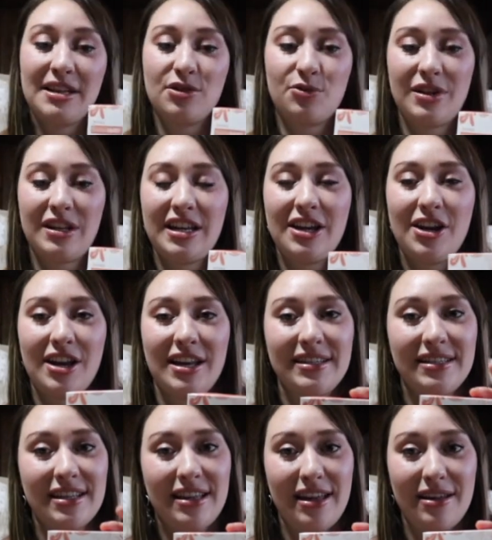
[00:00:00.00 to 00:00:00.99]
It's really good.
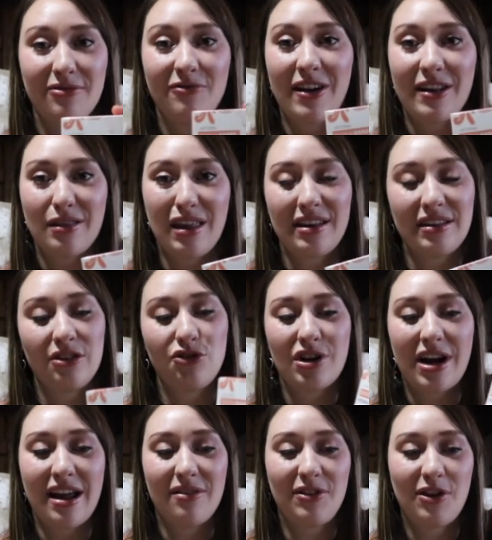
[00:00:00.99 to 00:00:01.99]
It's a fun thing to
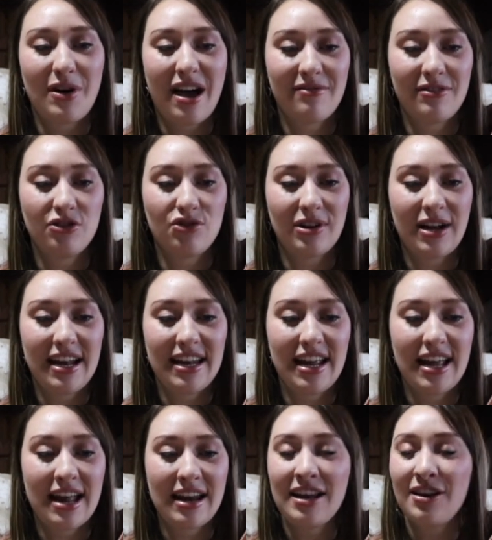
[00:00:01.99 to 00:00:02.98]
try if you haven't tried
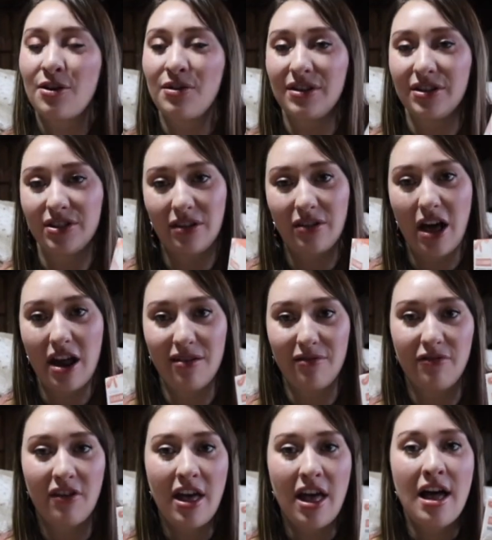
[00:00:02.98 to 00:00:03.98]
it. And I know there's a lot
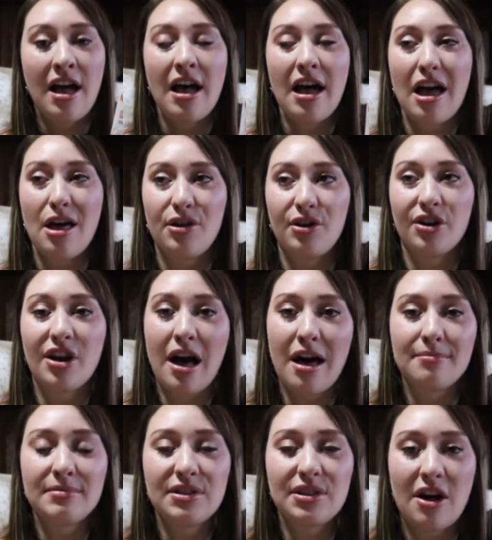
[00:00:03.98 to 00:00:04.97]
of other
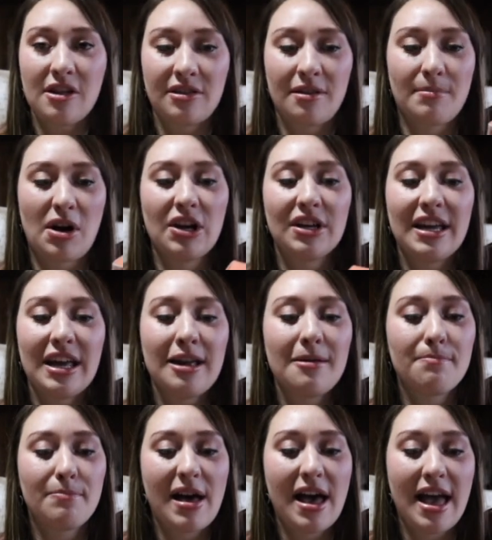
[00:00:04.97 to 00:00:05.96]
gums on the
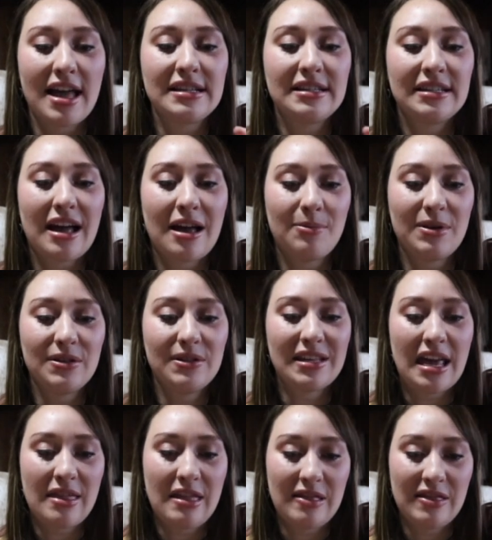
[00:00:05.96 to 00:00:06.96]
market, but I will
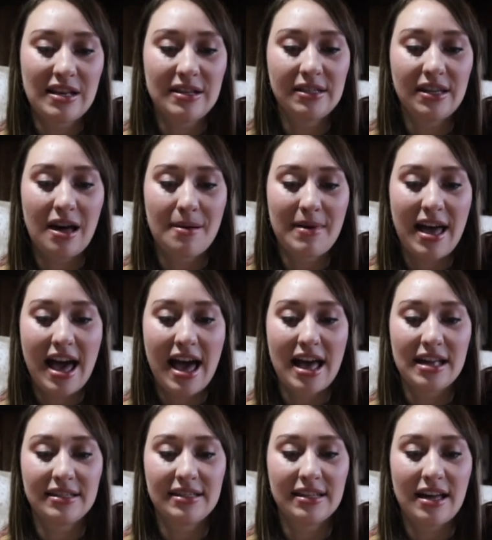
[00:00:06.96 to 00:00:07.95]
say that this gum
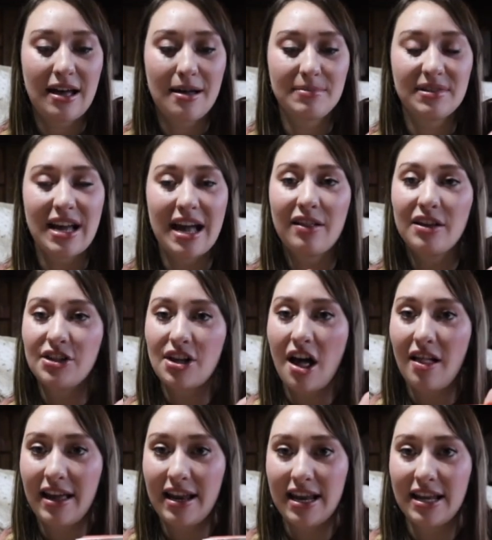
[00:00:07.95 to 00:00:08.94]
has um,
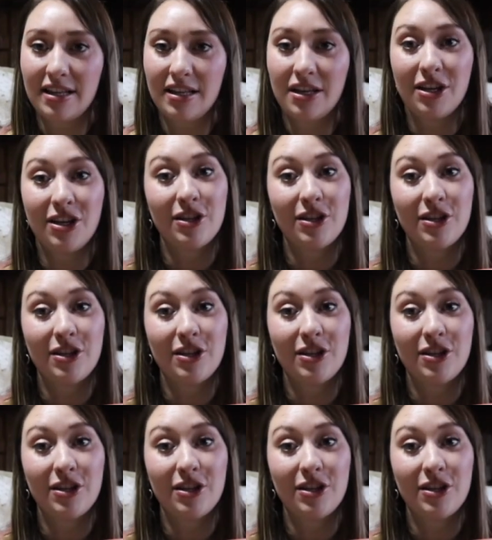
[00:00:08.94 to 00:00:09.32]
xylitol in it.